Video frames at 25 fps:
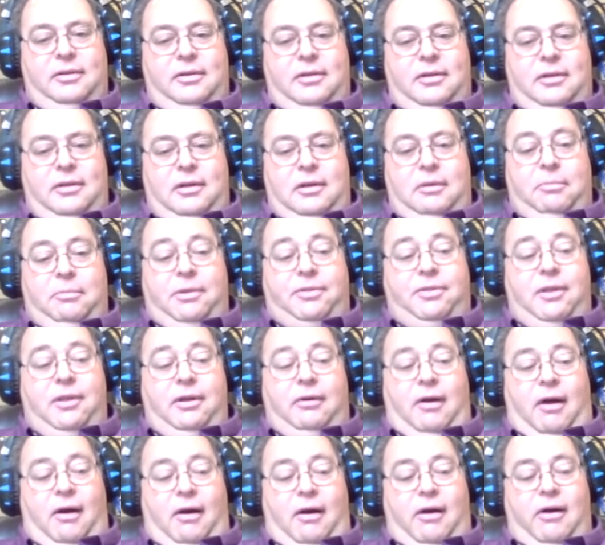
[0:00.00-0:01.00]
between
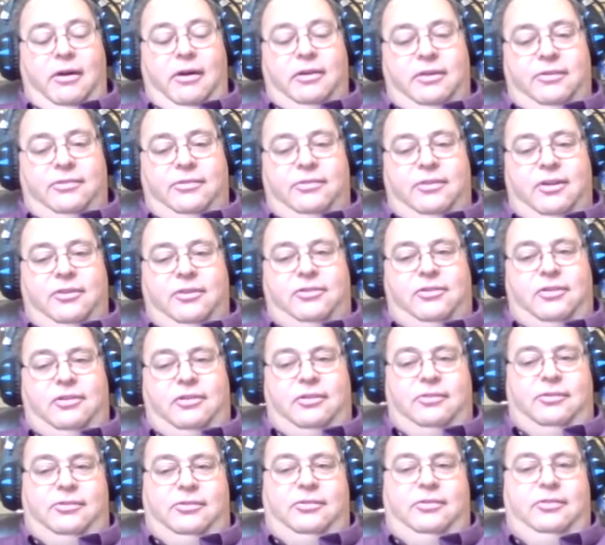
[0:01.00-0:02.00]
democracy
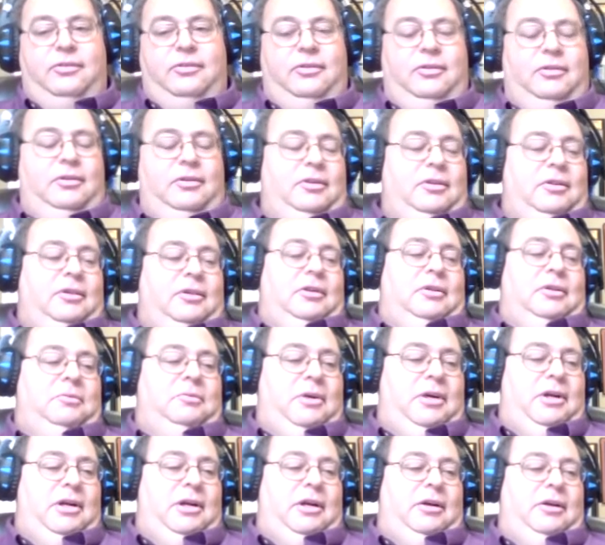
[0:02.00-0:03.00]
and
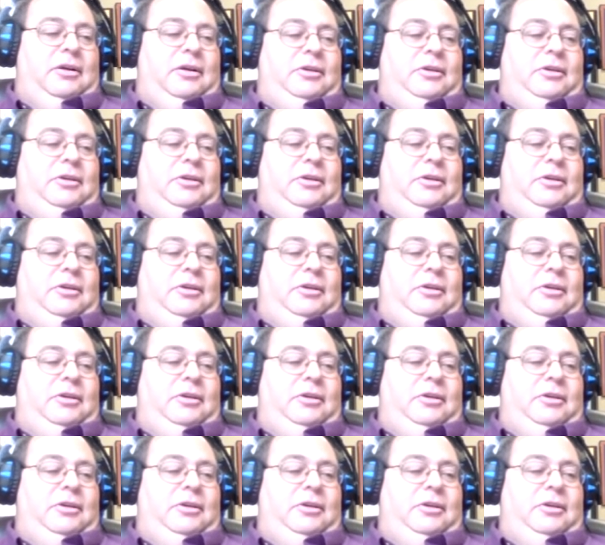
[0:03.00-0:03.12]
autocracy.